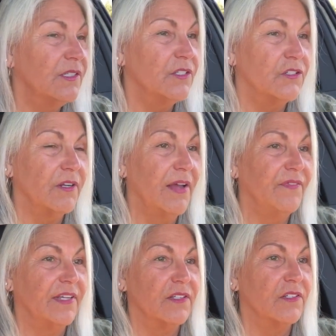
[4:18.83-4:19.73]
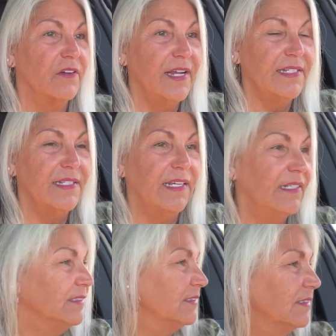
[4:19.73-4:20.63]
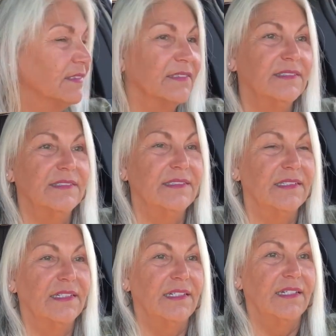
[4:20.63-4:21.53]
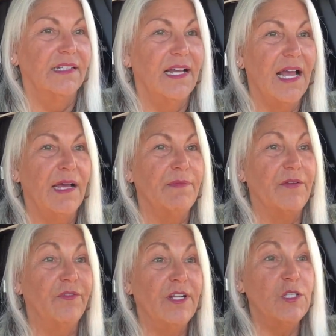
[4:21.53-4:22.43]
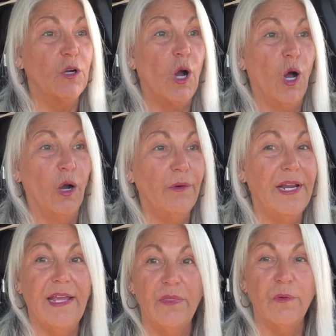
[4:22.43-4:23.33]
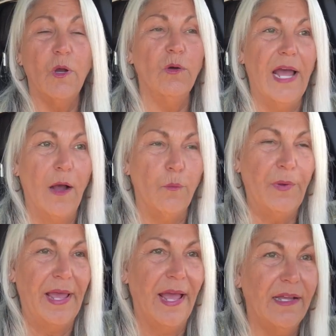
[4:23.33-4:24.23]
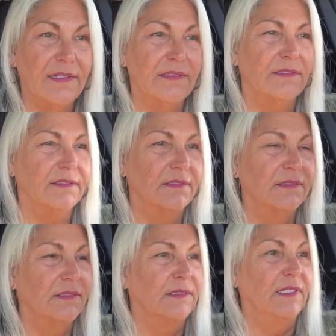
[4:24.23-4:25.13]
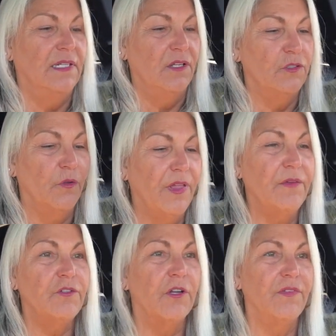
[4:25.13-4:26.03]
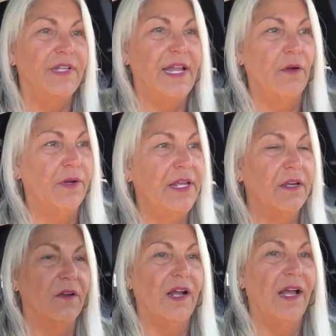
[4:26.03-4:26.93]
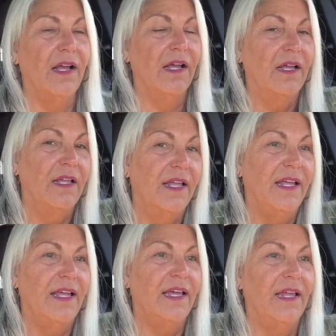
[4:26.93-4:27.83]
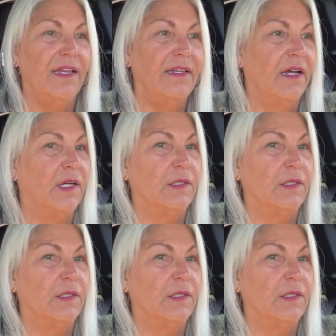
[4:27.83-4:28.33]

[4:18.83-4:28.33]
this traffic is crazy. My friends are already, we're going out back. So they've driven down here and